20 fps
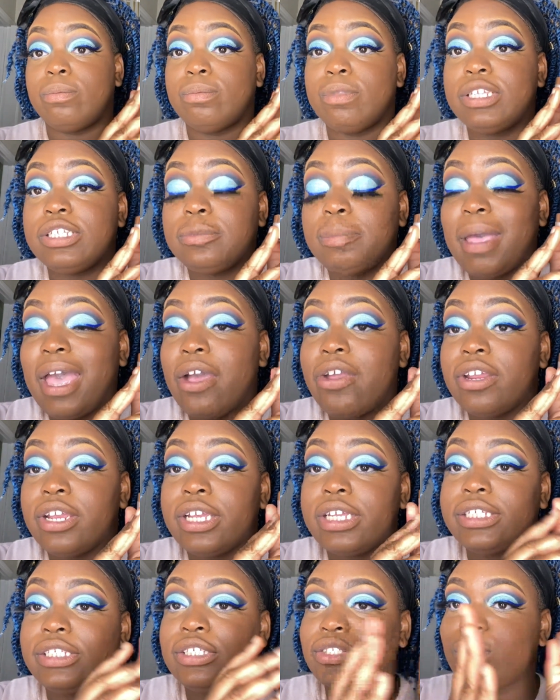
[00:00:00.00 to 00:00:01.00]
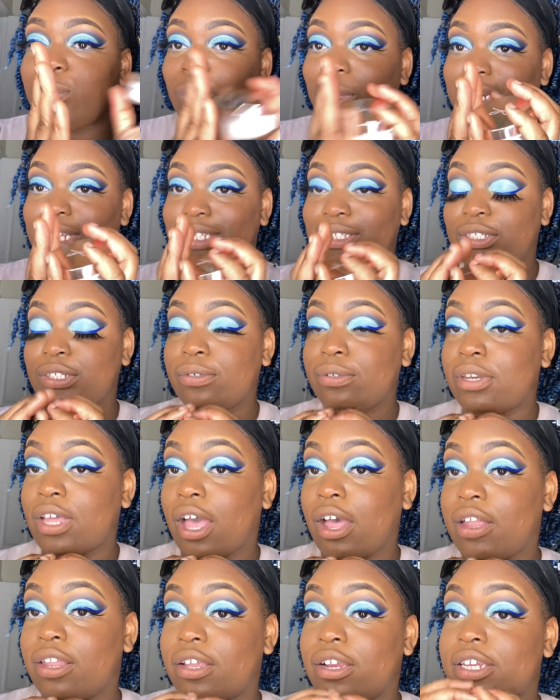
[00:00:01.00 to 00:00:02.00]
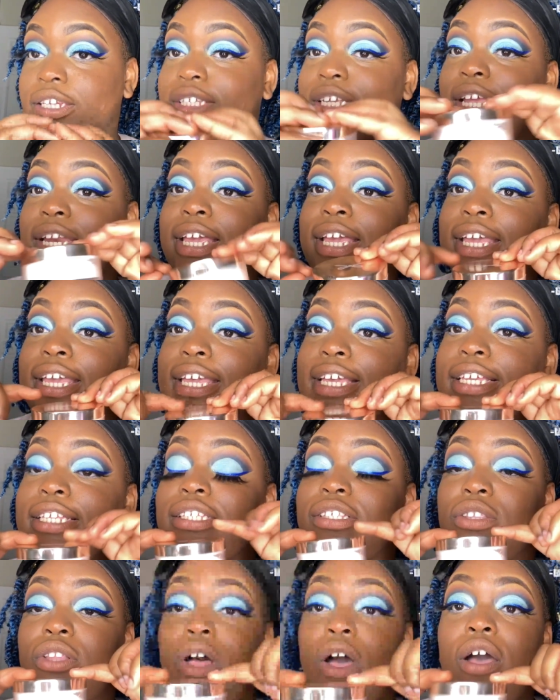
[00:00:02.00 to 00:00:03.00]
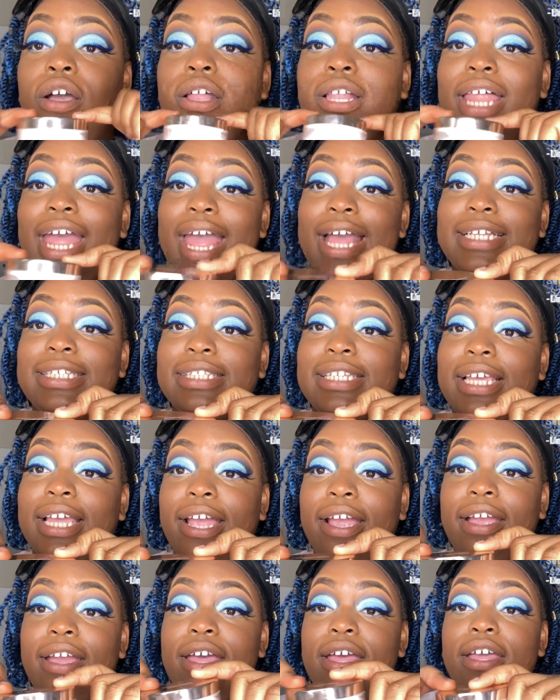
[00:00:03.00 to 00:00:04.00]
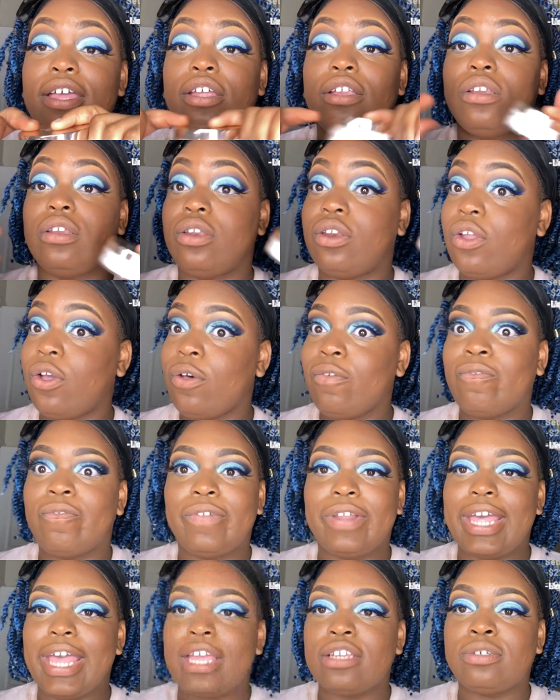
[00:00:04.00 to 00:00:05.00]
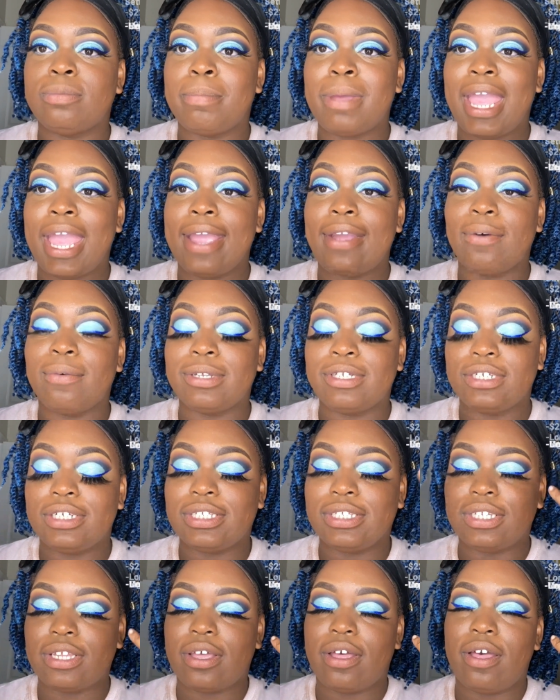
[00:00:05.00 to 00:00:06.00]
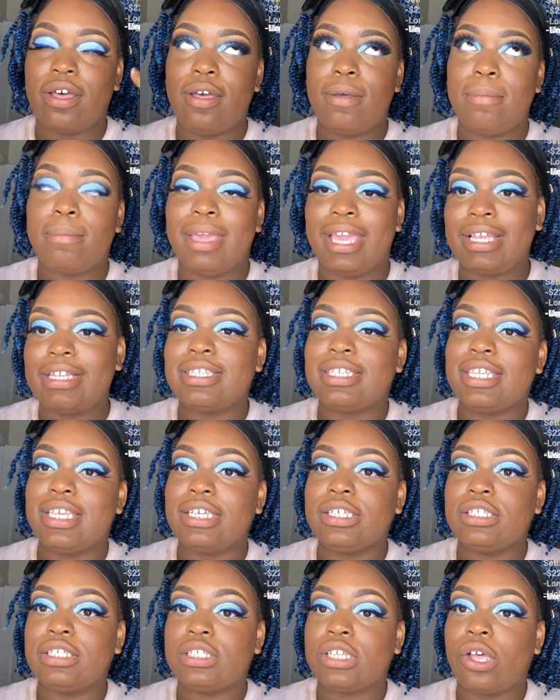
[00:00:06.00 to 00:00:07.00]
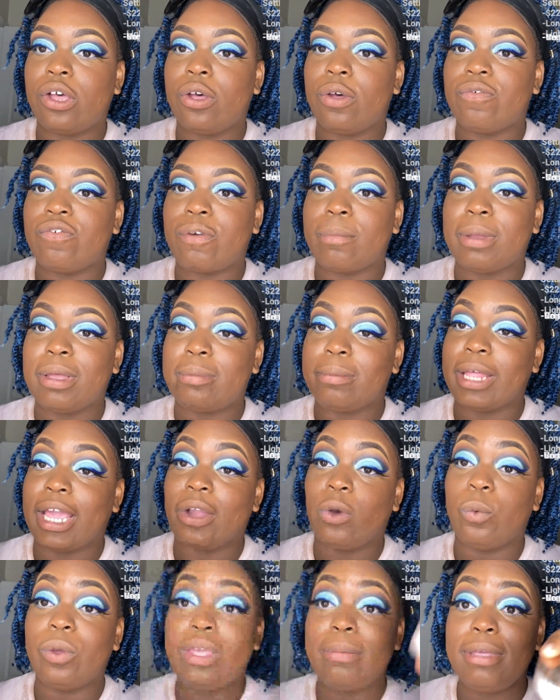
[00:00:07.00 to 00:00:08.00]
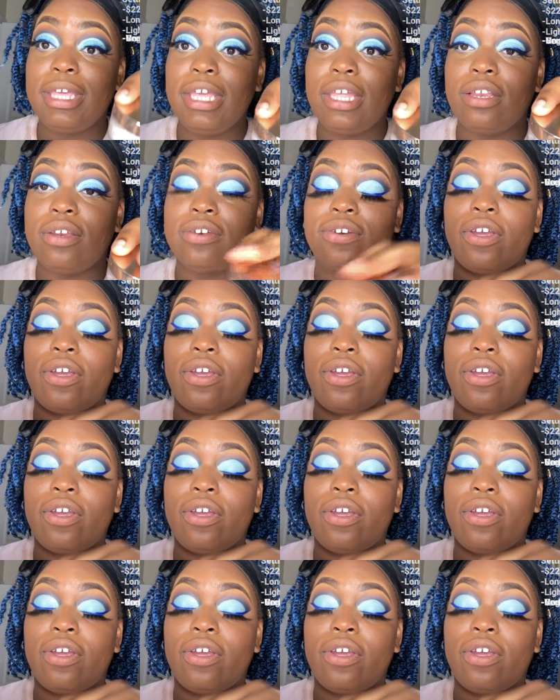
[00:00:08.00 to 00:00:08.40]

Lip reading: this powder is $22 and it is long lasting, no flashback, which is amazing. So for my black women,